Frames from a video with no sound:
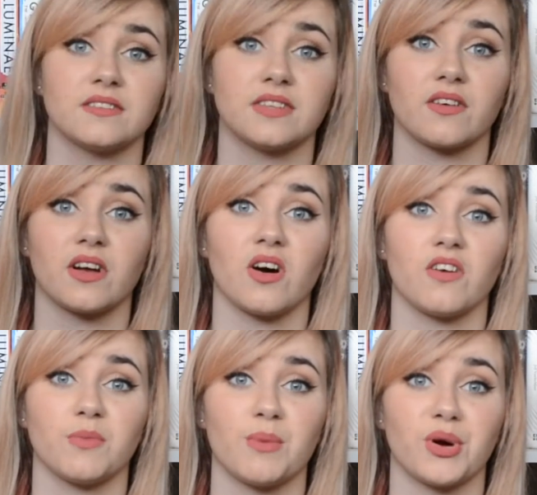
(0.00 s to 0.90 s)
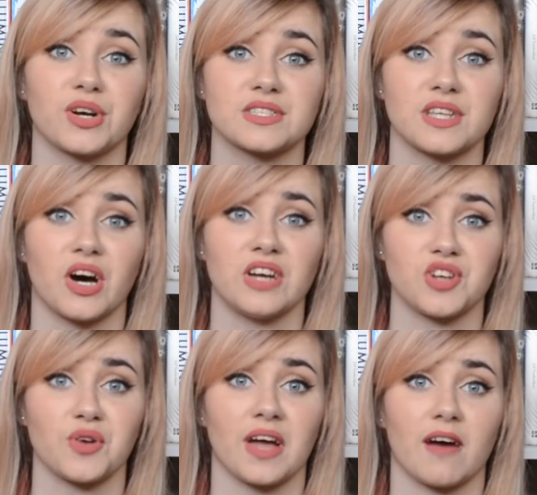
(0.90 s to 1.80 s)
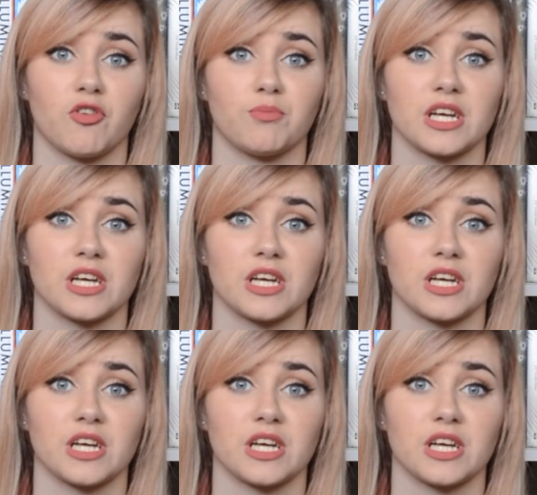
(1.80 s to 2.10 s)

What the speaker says: There are a lot of my books that I don't have on